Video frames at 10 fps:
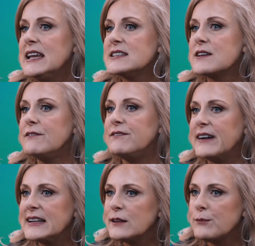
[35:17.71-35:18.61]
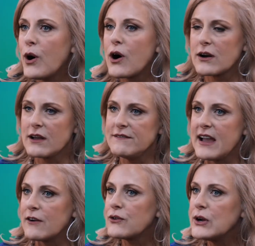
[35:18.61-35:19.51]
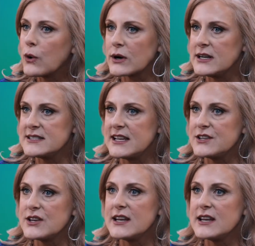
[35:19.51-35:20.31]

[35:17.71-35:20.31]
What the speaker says: is a vital part of every organization,